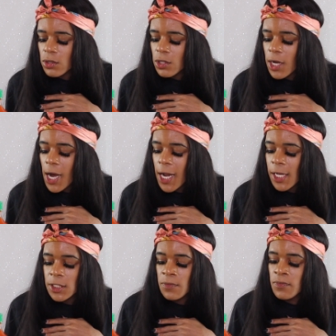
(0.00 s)
You
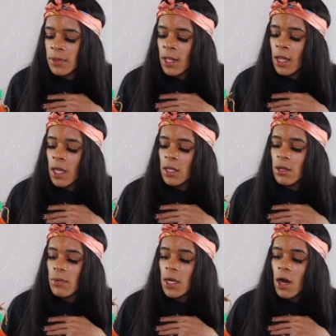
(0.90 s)
guys,
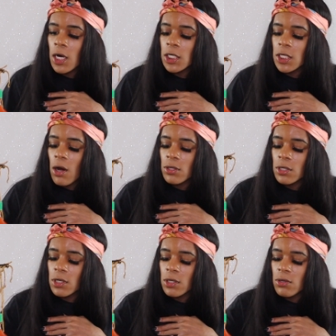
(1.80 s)
to be honest, I was
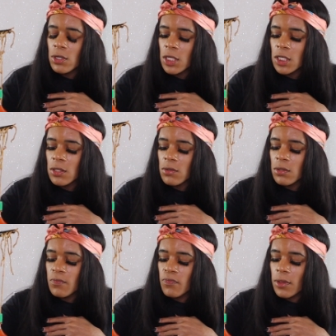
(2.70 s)
gonna do this
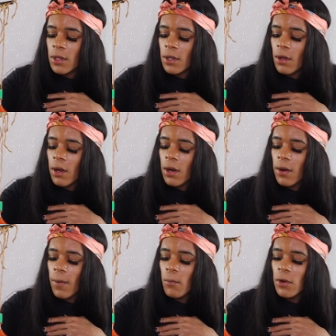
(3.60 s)

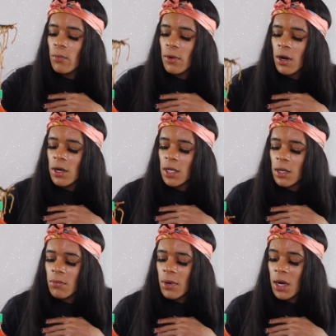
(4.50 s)
mukbang
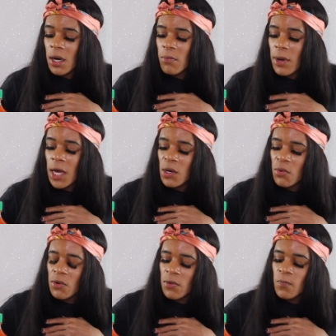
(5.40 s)
in my
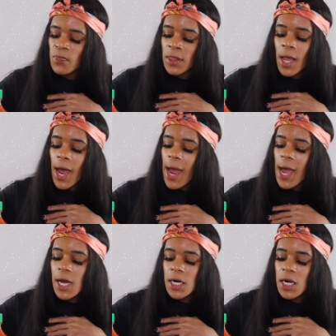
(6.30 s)
bedroom. I
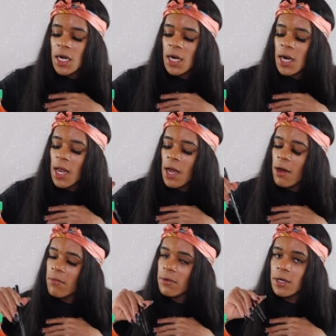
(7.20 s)
have
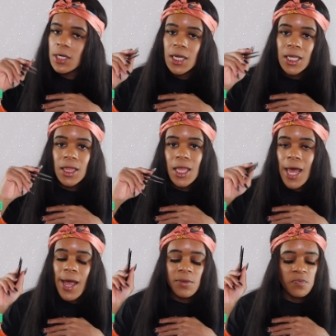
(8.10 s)
never did
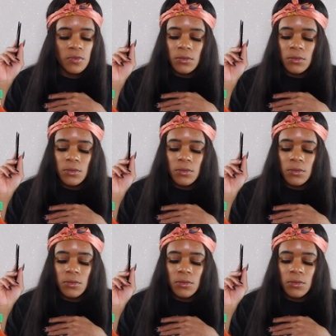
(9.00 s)
that